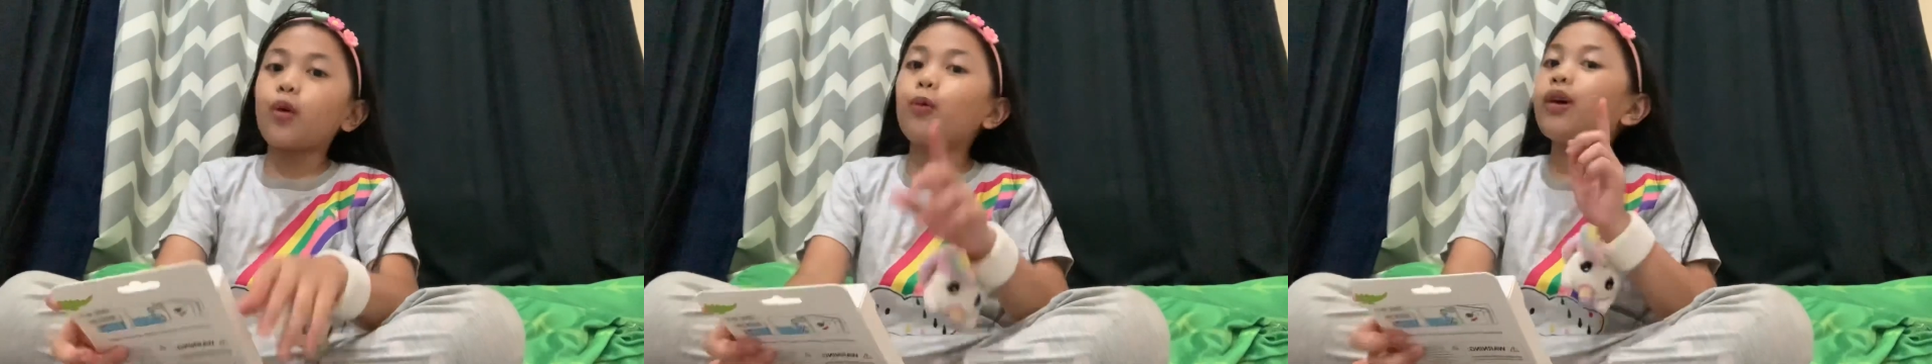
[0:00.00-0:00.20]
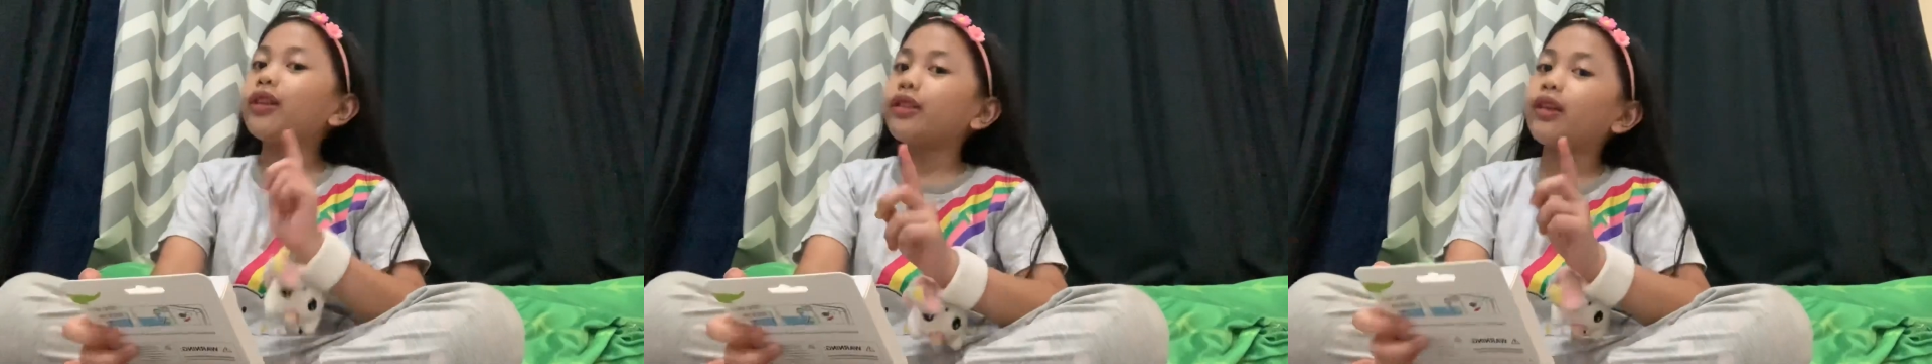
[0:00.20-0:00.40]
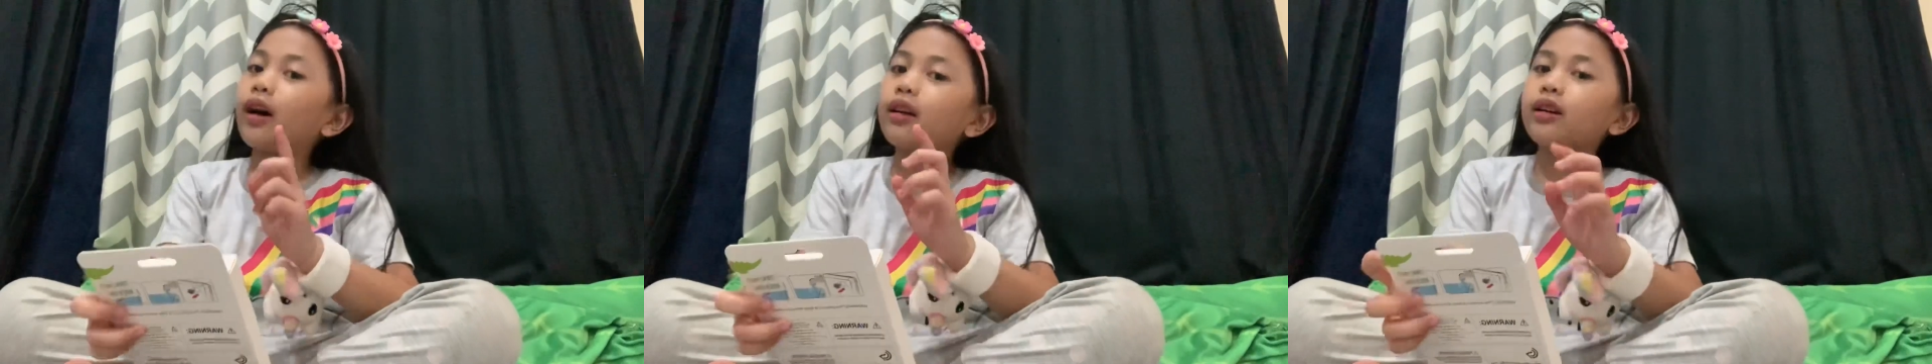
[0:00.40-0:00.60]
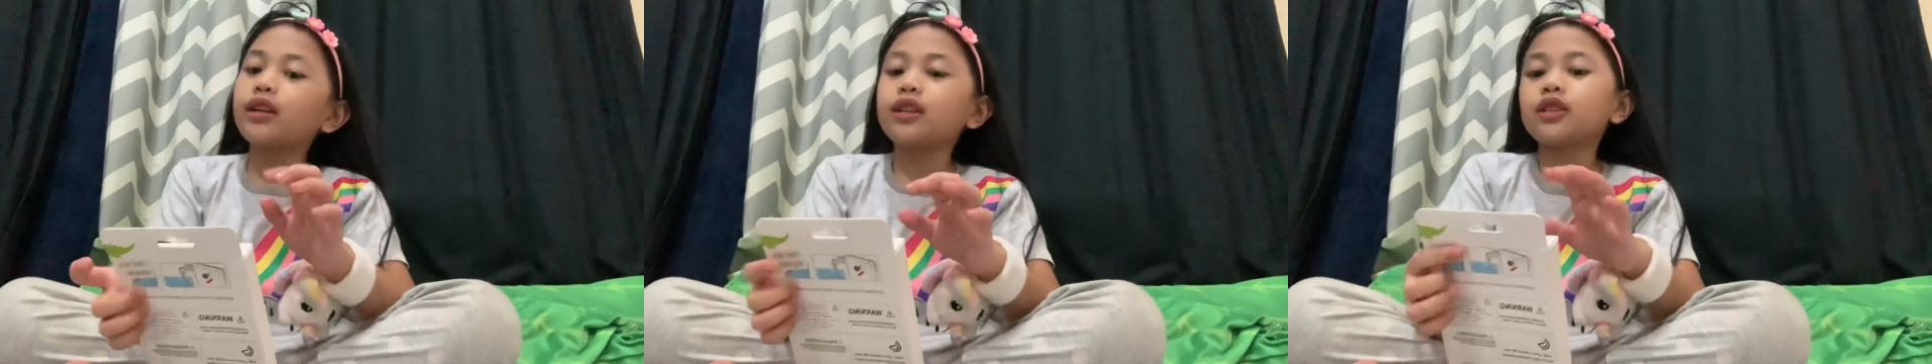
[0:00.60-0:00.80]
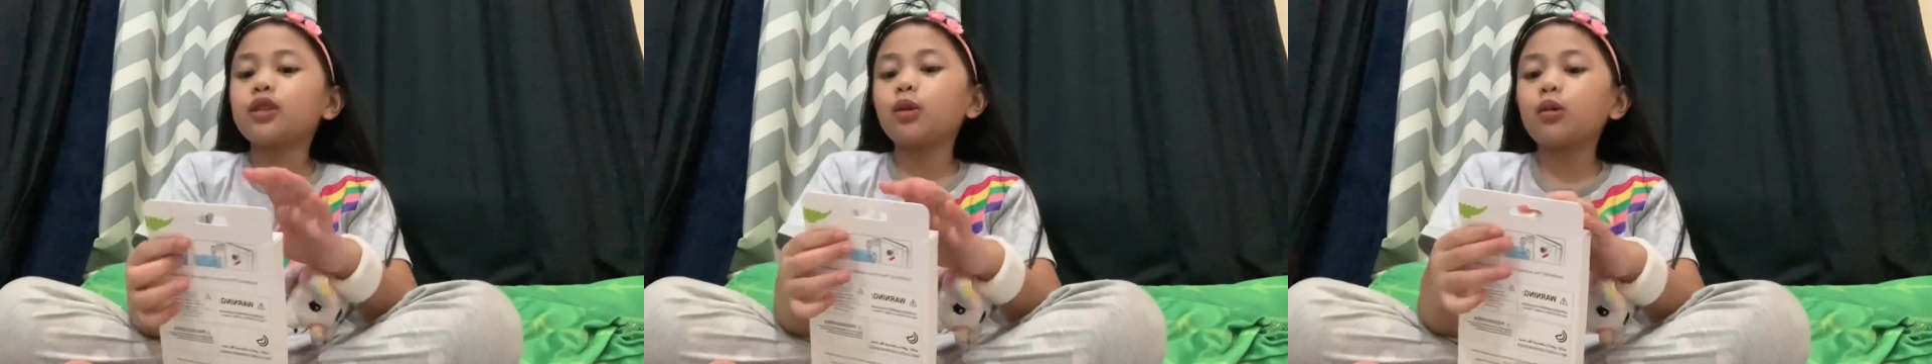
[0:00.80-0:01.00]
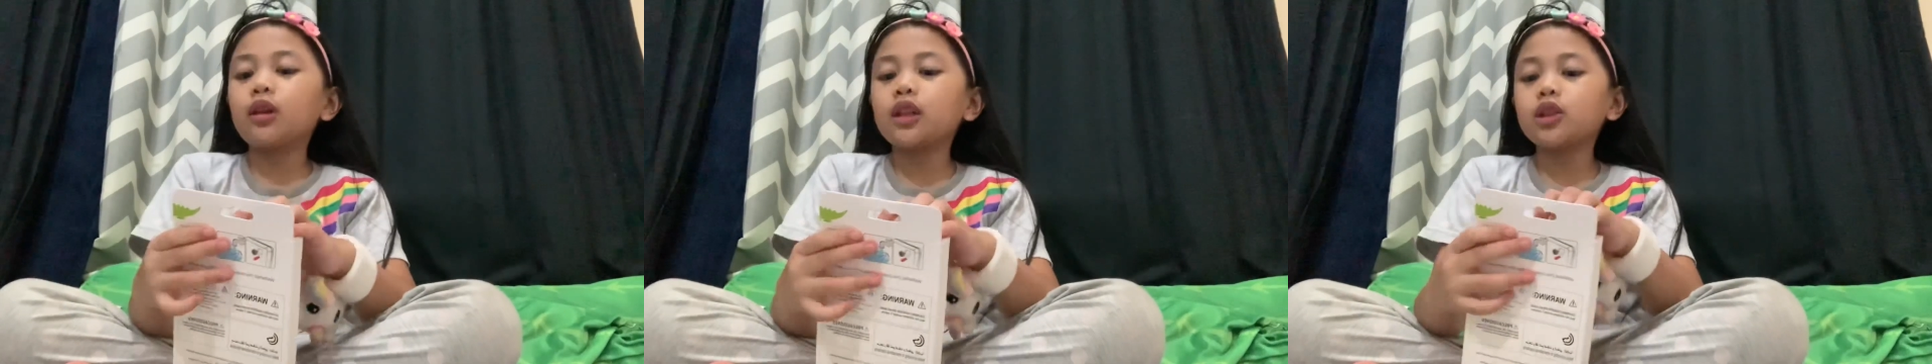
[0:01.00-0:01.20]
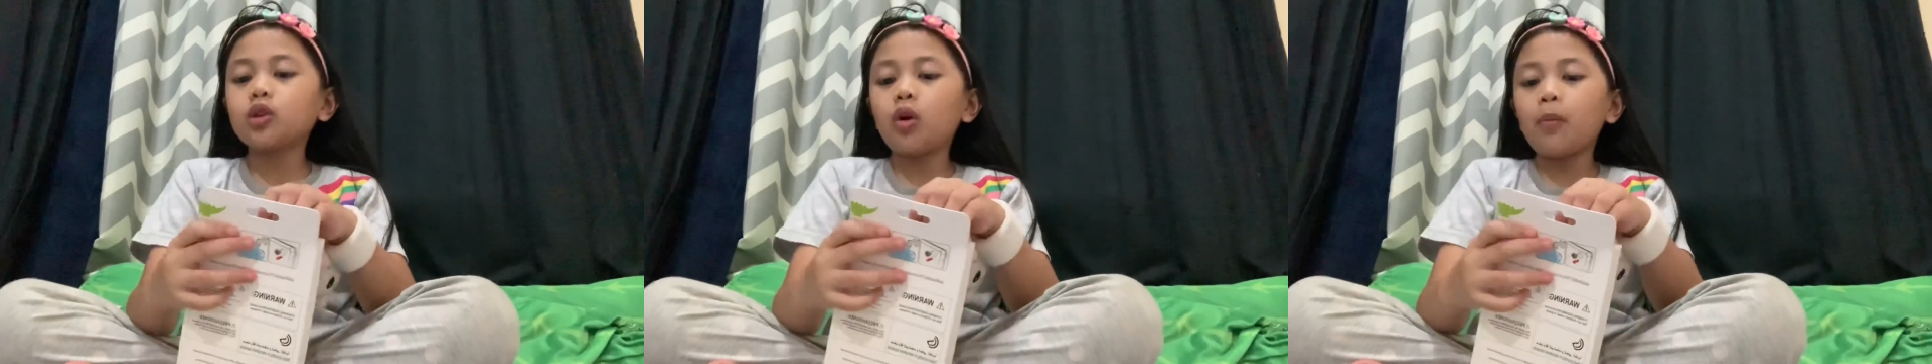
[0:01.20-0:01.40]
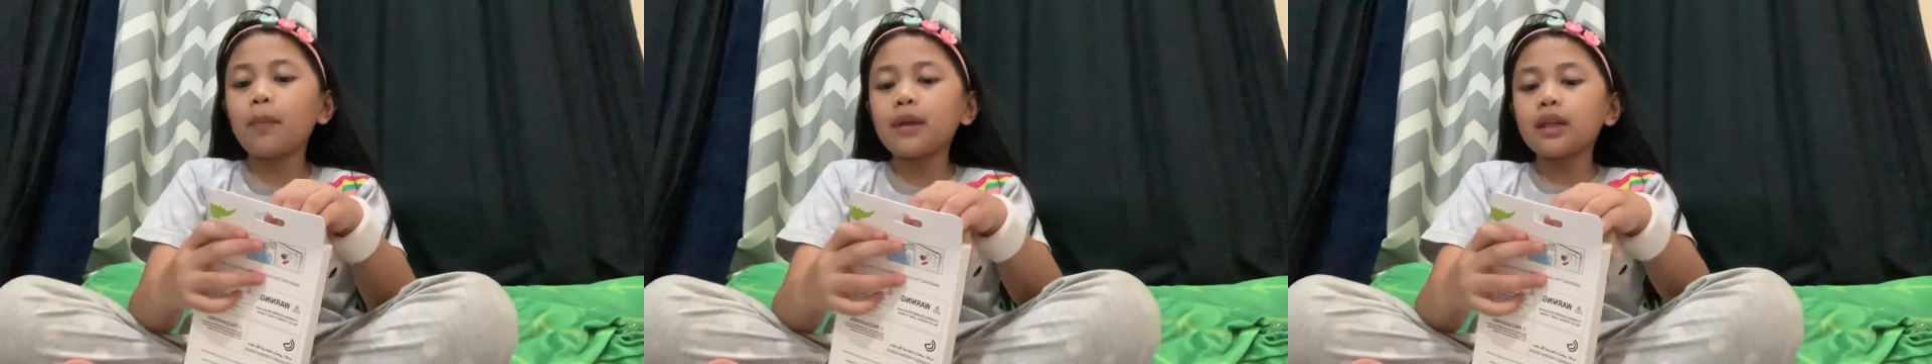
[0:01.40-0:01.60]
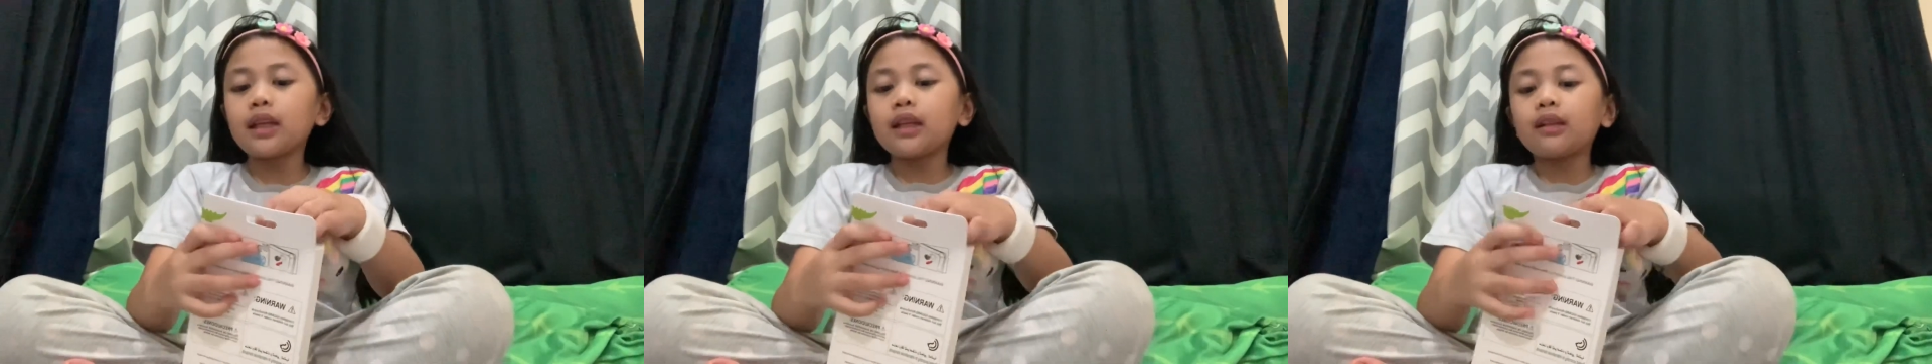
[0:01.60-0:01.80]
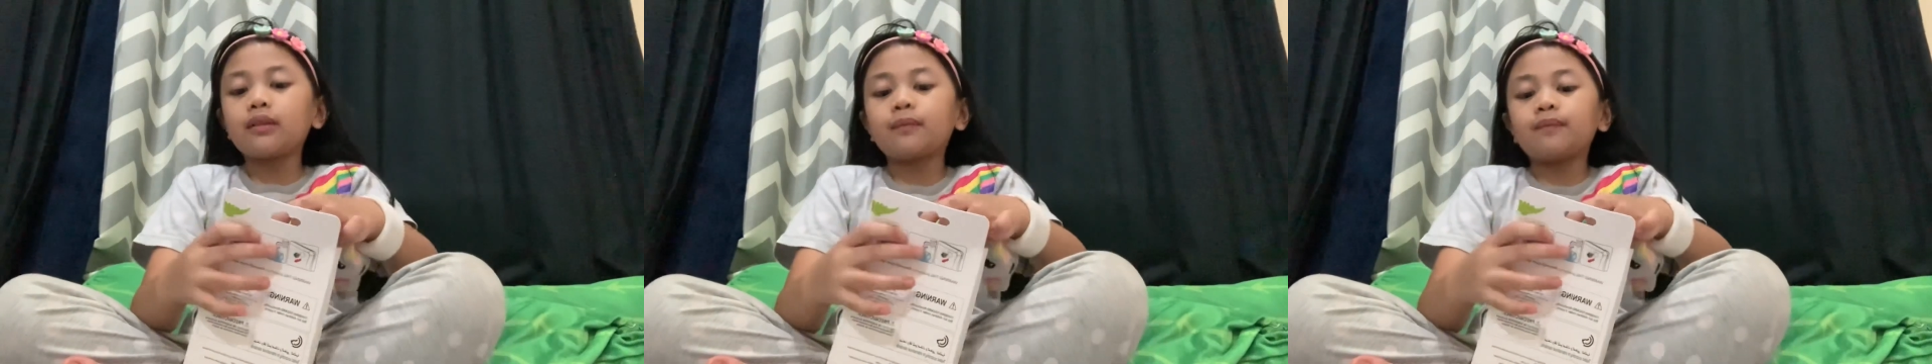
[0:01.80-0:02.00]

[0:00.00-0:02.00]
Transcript: $1. So let's open it.